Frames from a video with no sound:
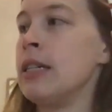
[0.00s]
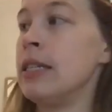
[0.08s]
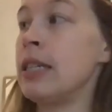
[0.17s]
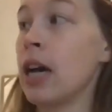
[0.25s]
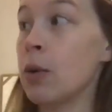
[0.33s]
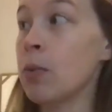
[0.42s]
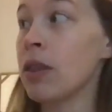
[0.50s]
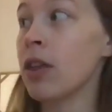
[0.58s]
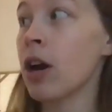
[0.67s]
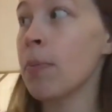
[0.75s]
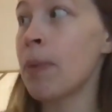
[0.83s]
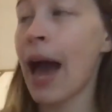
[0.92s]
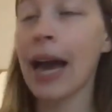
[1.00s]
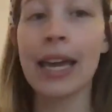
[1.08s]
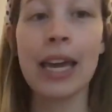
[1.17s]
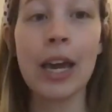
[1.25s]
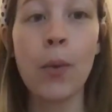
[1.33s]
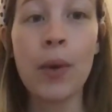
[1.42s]
Done with our
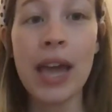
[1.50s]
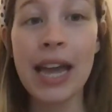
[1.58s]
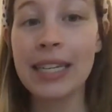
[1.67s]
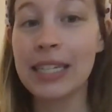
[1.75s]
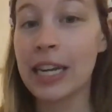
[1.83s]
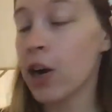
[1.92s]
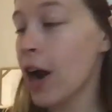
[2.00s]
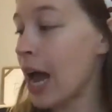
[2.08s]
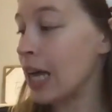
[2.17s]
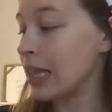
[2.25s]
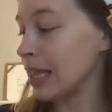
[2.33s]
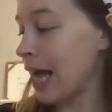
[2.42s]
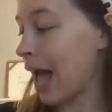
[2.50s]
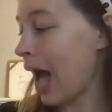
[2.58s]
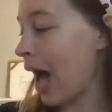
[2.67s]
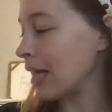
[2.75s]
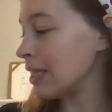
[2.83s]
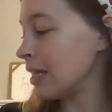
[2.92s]
packing, we ate dinner at
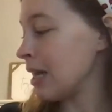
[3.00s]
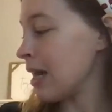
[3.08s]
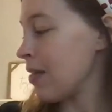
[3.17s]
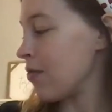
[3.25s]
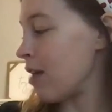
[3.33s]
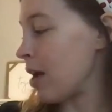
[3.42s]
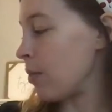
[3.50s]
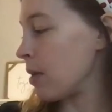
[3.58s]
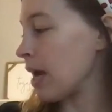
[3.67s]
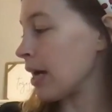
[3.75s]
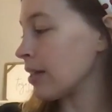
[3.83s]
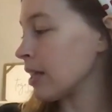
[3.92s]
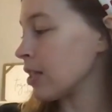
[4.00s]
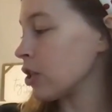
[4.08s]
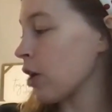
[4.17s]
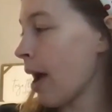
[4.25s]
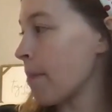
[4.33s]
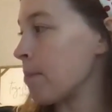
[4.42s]
last. Then we got the
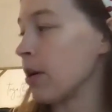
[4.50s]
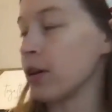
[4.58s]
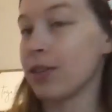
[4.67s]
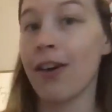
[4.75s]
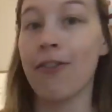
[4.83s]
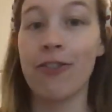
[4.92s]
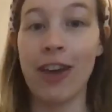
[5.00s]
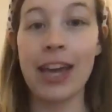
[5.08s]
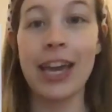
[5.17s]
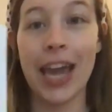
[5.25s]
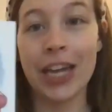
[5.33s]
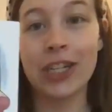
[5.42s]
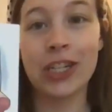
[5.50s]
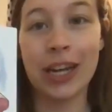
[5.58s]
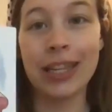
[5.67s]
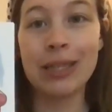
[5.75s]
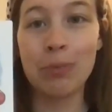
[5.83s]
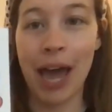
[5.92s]
scrapbooks of
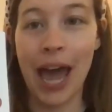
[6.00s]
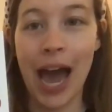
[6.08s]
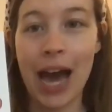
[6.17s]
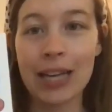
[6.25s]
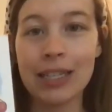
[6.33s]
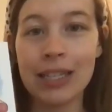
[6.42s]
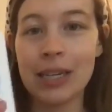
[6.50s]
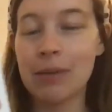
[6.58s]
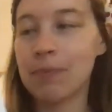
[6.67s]
vacations past.